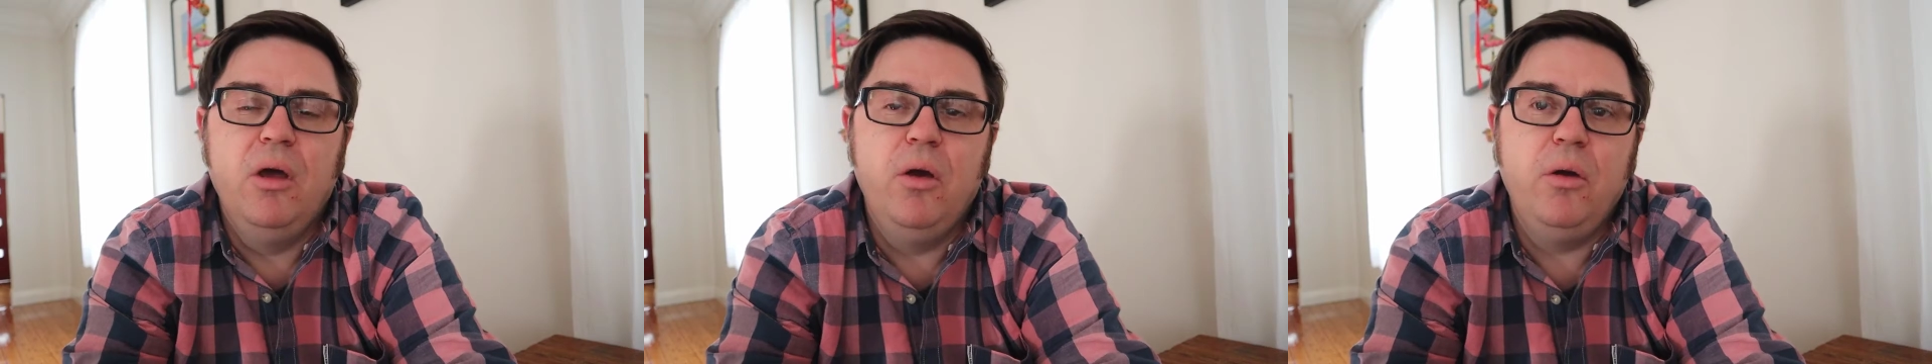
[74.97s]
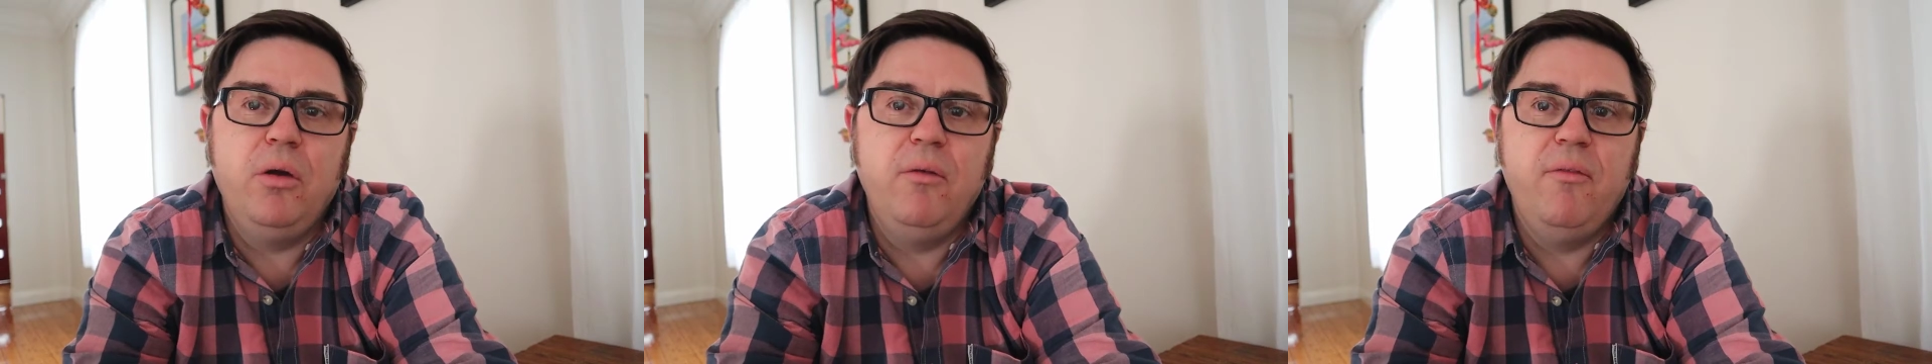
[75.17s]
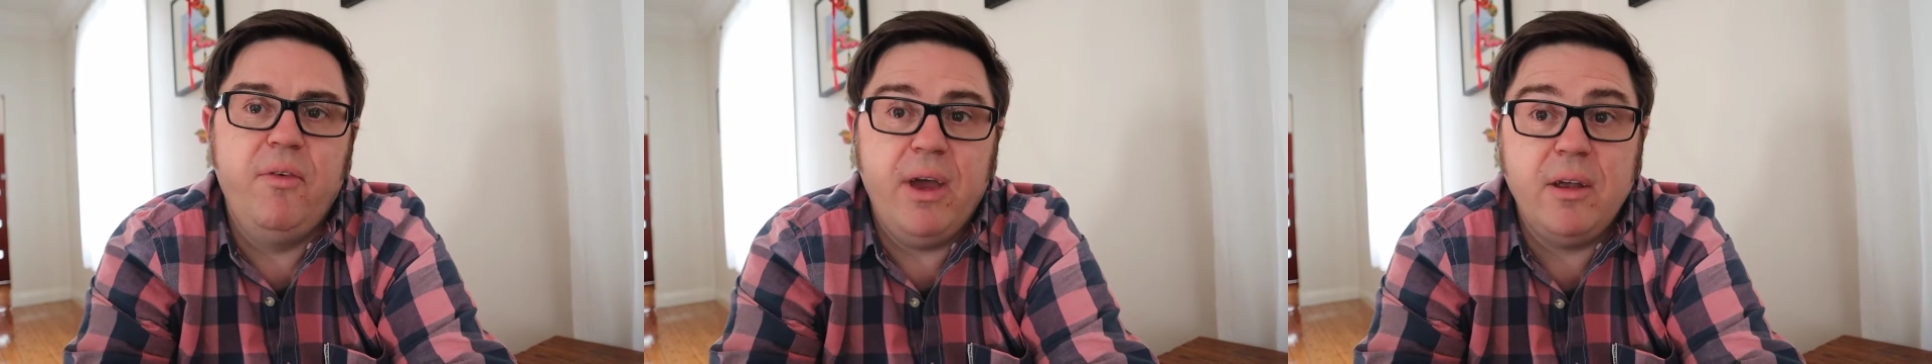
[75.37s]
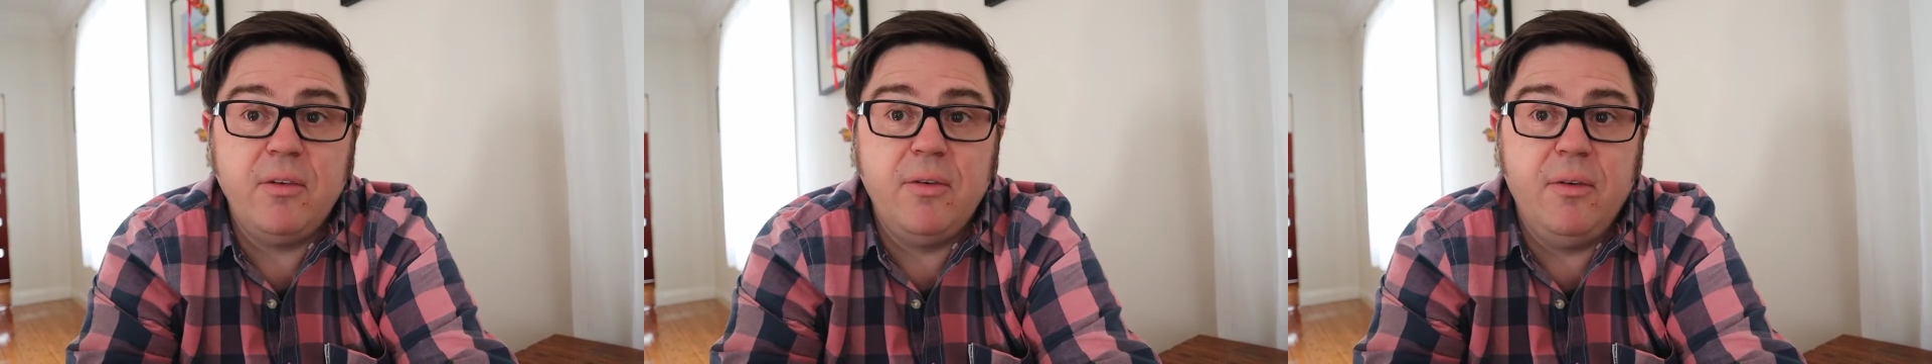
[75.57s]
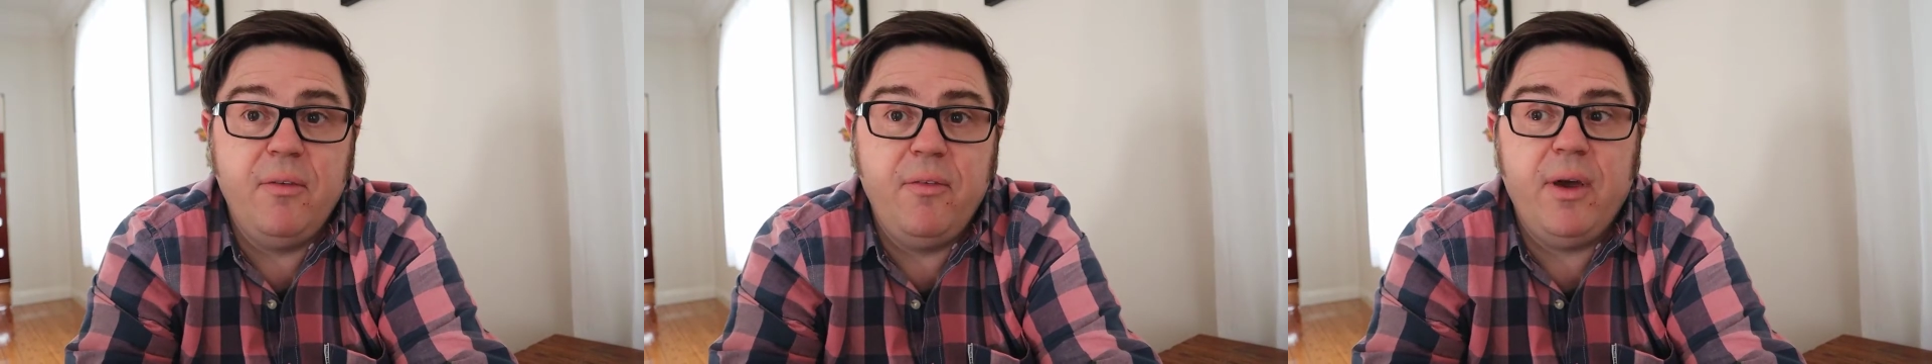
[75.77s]
who can
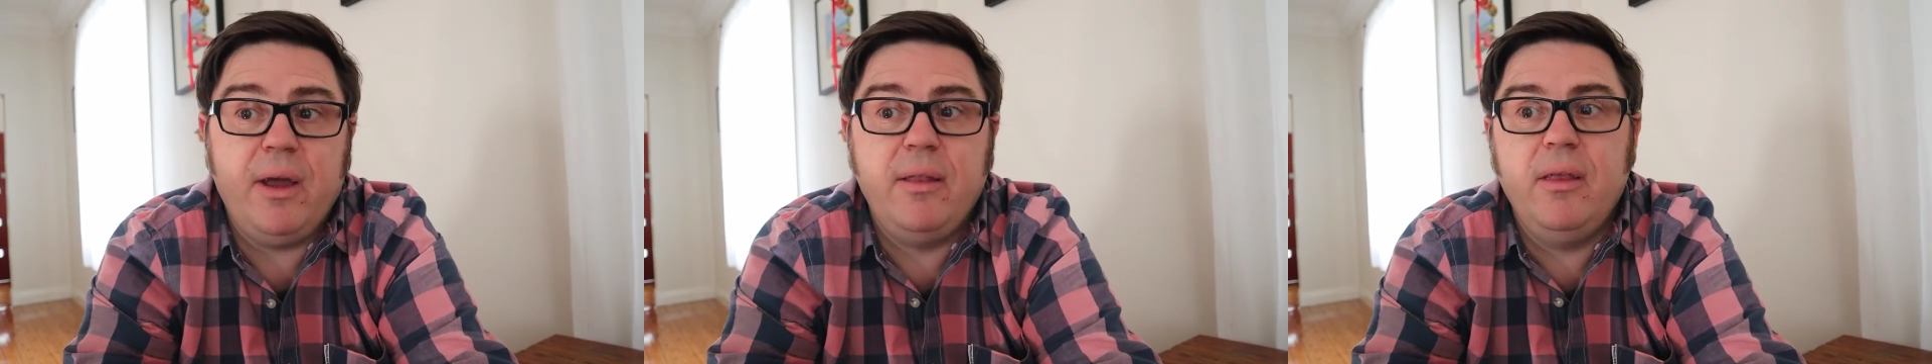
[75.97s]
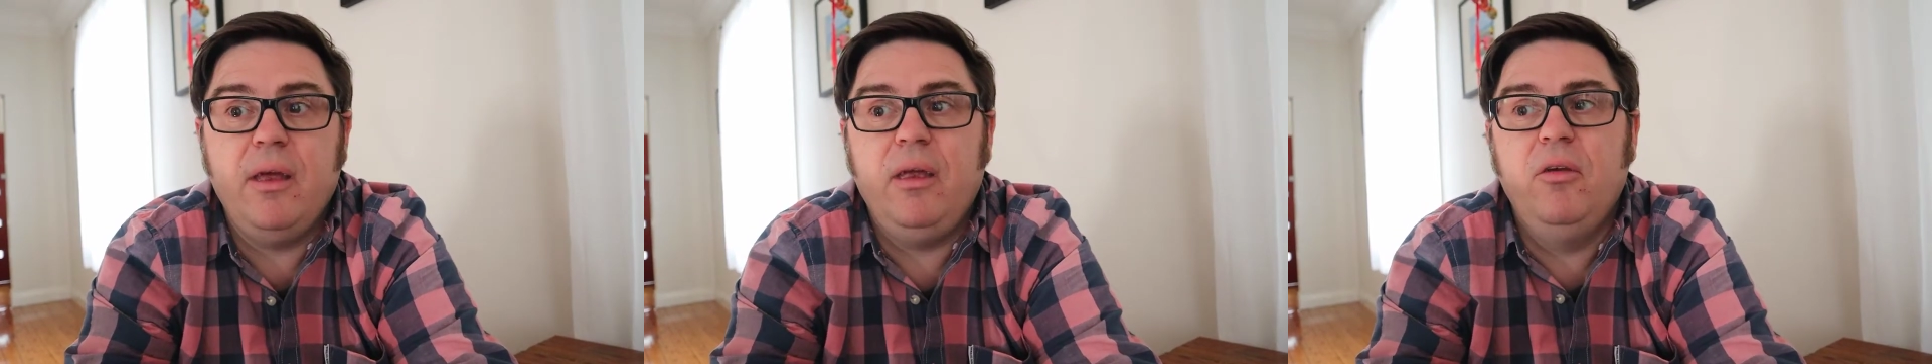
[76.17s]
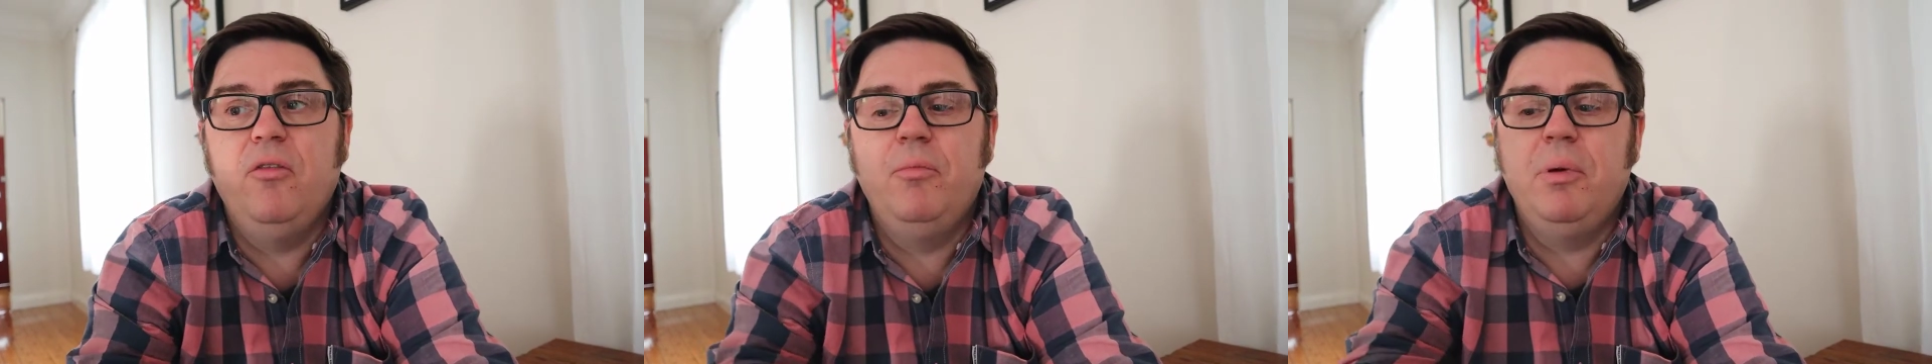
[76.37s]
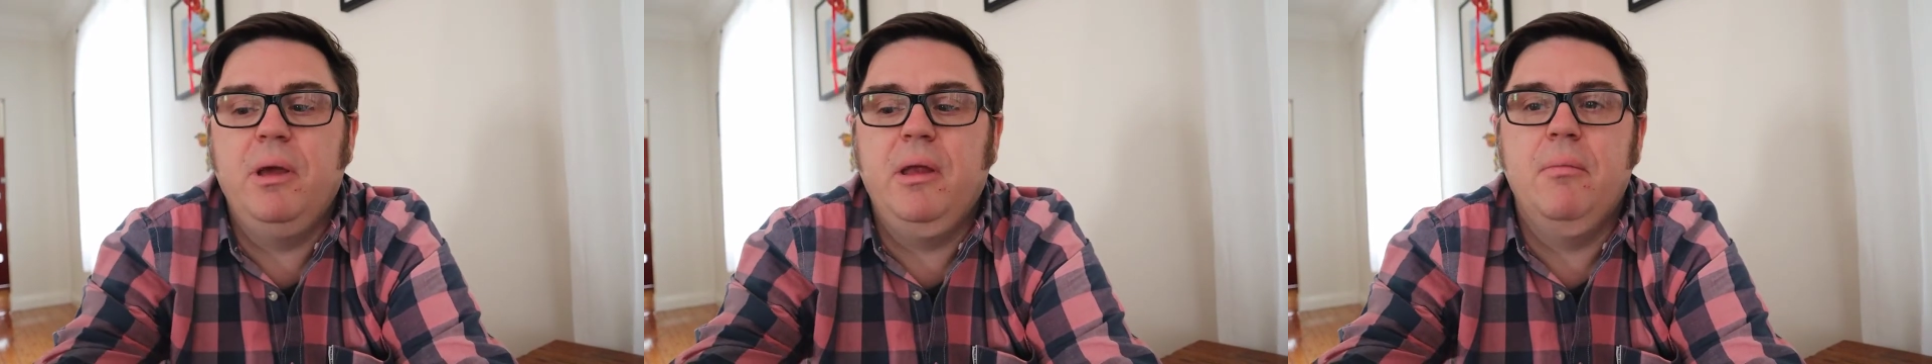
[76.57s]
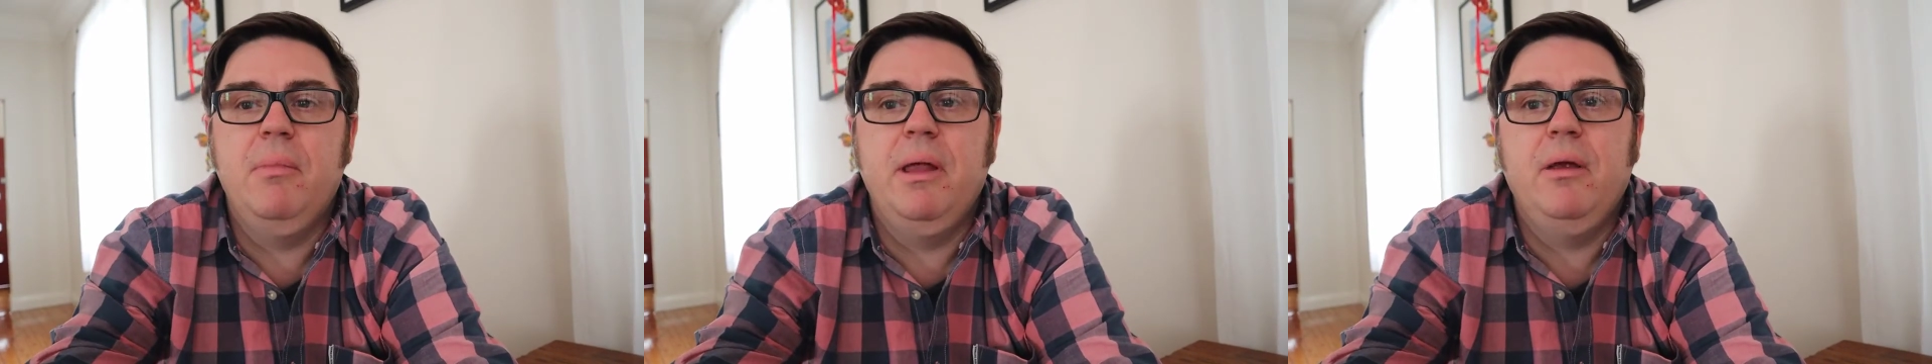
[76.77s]
vouch for the fact that you've
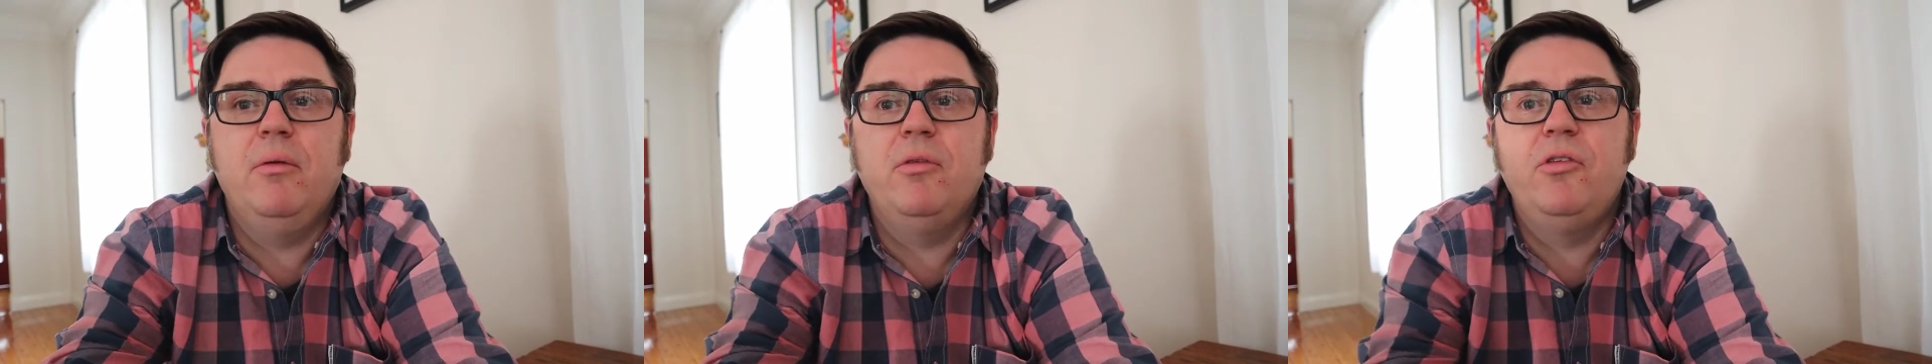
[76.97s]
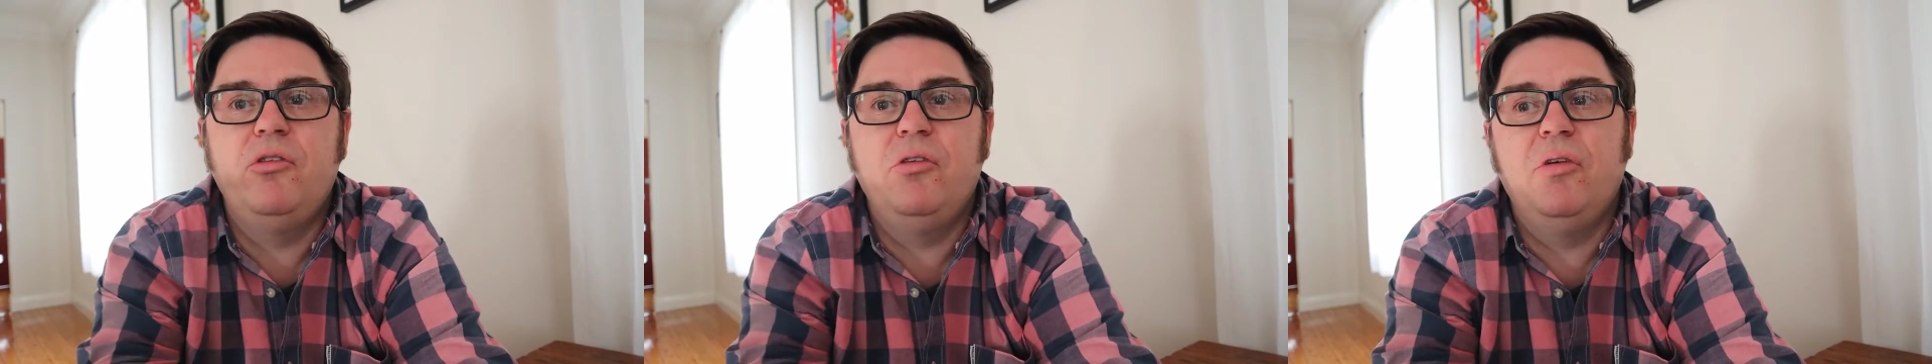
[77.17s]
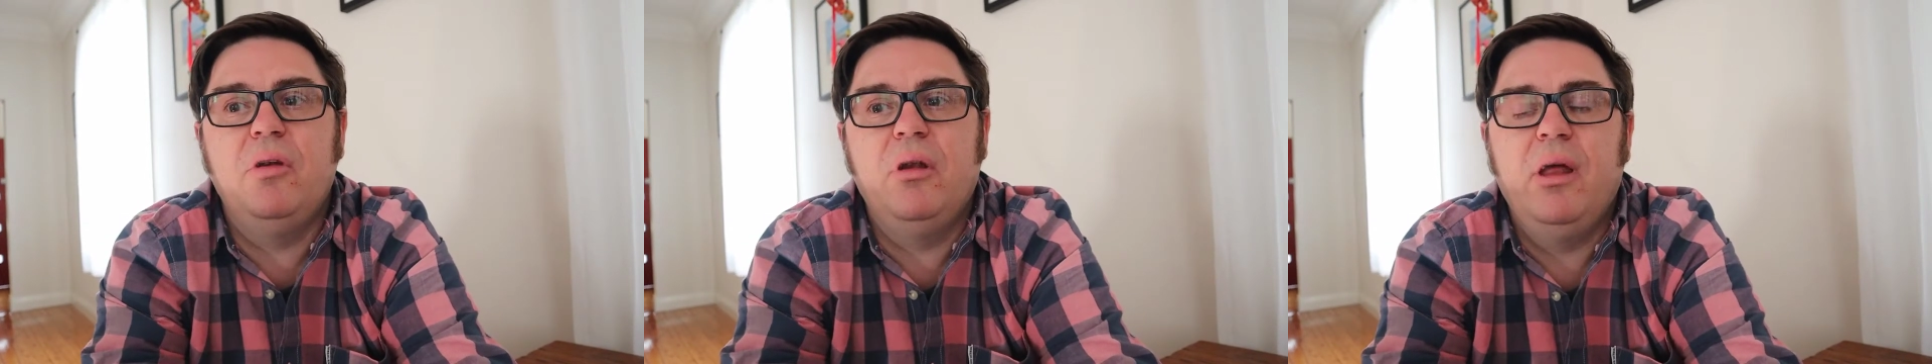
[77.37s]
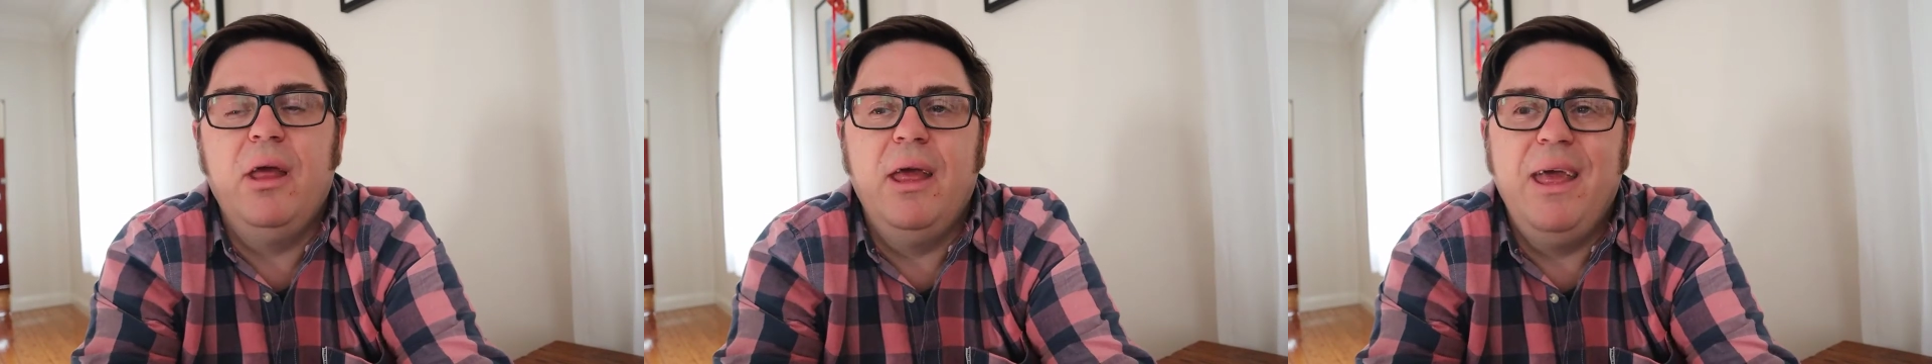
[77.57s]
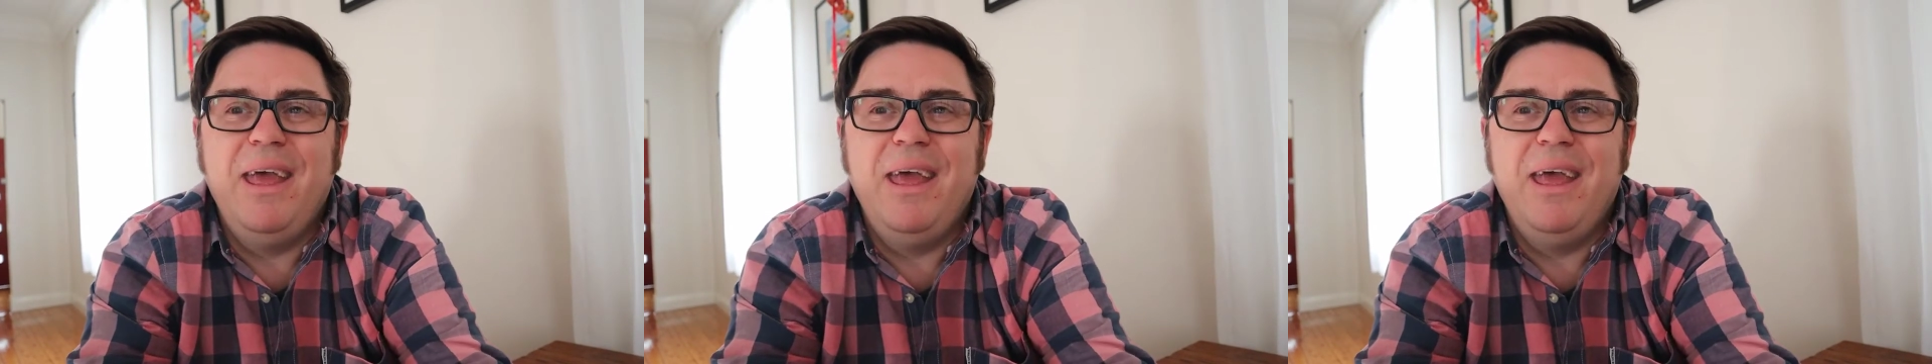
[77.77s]
been a medical student.